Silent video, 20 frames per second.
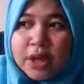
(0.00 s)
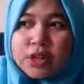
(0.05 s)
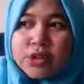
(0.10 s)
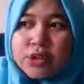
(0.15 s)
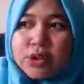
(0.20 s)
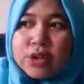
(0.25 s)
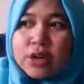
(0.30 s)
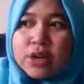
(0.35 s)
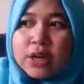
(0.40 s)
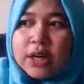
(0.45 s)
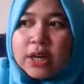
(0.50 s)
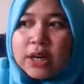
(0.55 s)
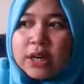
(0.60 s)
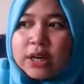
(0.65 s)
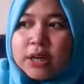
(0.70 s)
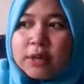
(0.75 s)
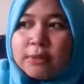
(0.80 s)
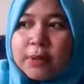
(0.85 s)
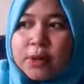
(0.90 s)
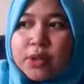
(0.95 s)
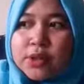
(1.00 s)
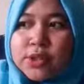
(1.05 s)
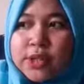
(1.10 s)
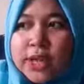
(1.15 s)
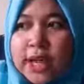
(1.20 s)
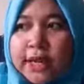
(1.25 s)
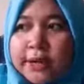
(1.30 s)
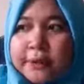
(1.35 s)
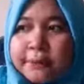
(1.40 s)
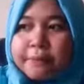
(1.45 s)
also learn about
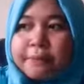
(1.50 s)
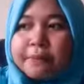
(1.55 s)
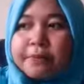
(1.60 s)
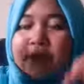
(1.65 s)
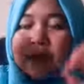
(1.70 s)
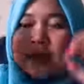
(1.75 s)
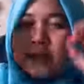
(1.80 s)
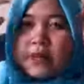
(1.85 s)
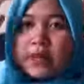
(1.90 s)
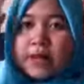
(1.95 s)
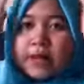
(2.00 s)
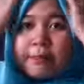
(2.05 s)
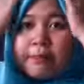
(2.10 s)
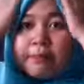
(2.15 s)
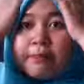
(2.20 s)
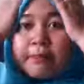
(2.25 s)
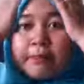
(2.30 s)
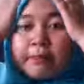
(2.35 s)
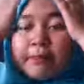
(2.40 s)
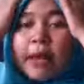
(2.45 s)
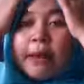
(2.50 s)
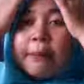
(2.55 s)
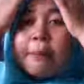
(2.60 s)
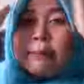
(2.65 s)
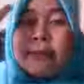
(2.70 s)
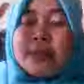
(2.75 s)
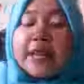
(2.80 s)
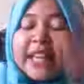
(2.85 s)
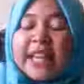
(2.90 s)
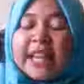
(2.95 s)
sign
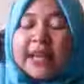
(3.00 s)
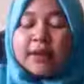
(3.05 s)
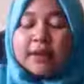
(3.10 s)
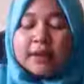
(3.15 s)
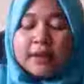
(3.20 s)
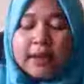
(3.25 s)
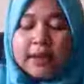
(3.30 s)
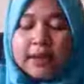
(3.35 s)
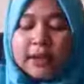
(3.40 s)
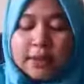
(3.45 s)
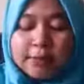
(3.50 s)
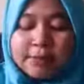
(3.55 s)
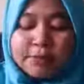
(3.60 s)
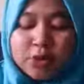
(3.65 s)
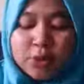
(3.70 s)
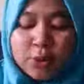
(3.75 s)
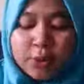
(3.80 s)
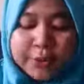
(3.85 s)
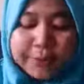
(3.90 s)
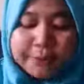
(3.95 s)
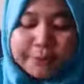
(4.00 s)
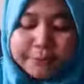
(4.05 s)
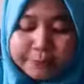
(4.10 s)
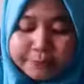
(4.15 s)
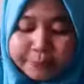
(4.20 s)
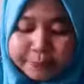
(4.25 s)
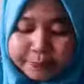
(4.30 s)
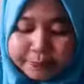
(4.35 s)
meaning. I'm sorry.